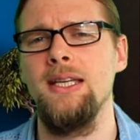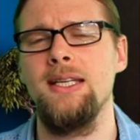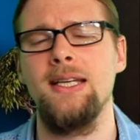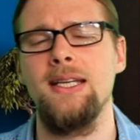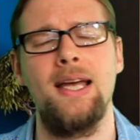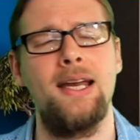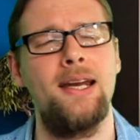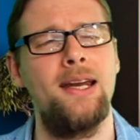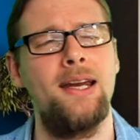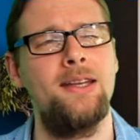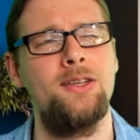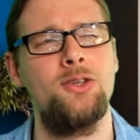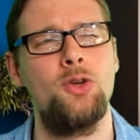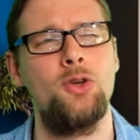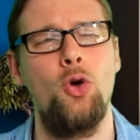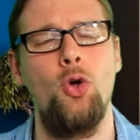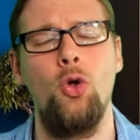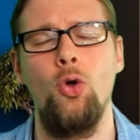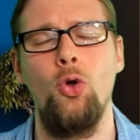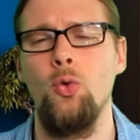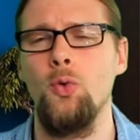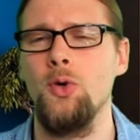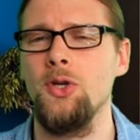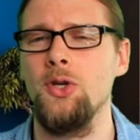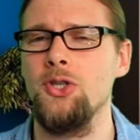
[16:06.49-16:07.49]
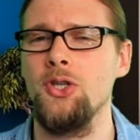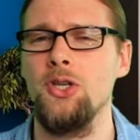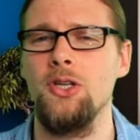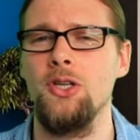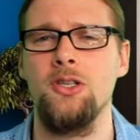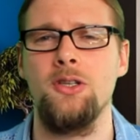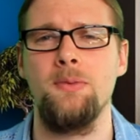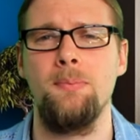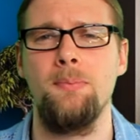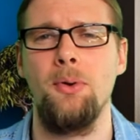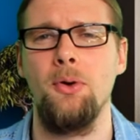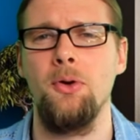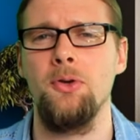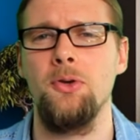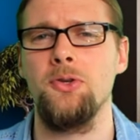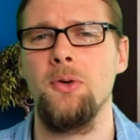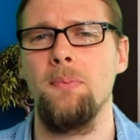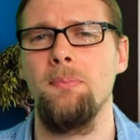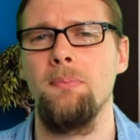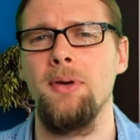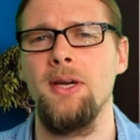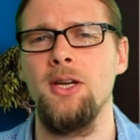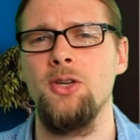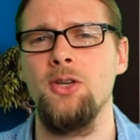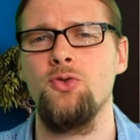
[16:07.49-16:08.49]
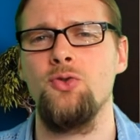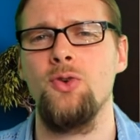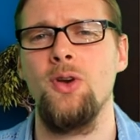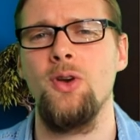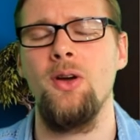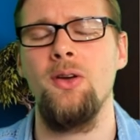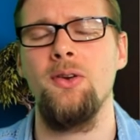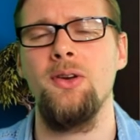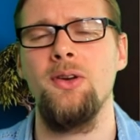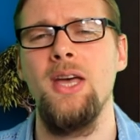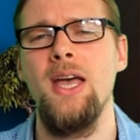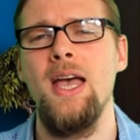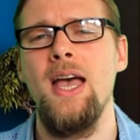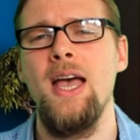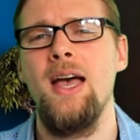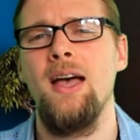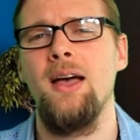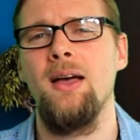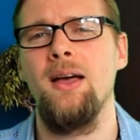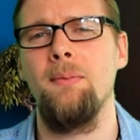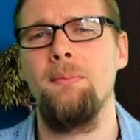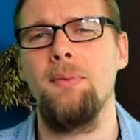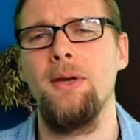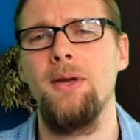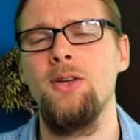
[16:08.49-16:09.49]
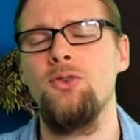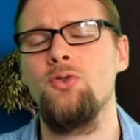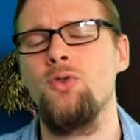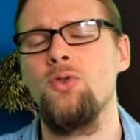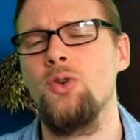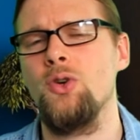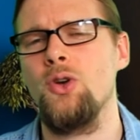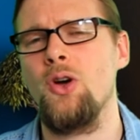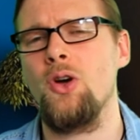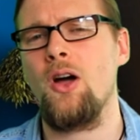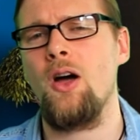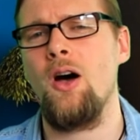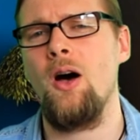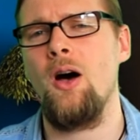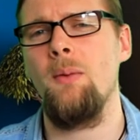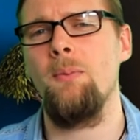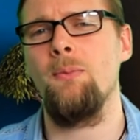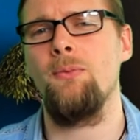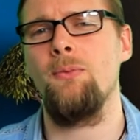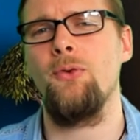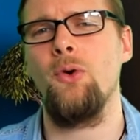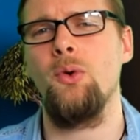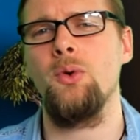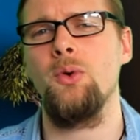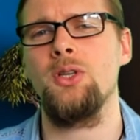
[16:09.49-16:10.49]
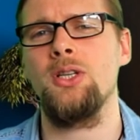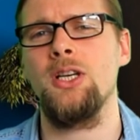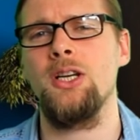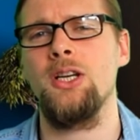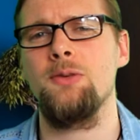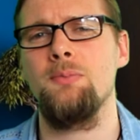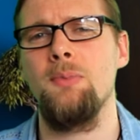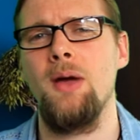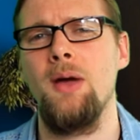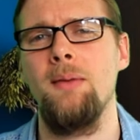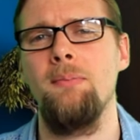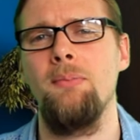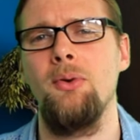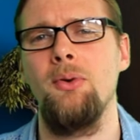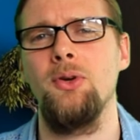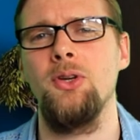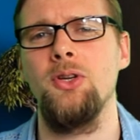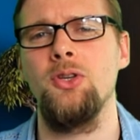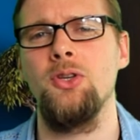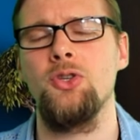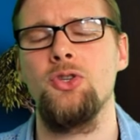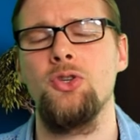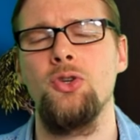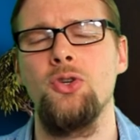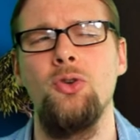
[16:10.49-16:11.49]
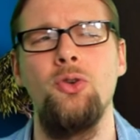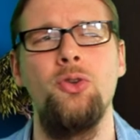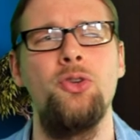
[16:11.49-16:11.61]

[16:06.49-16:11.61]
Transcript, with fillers: And as always, you can support us on Patreon at patreon.com/mindbodyandsoul.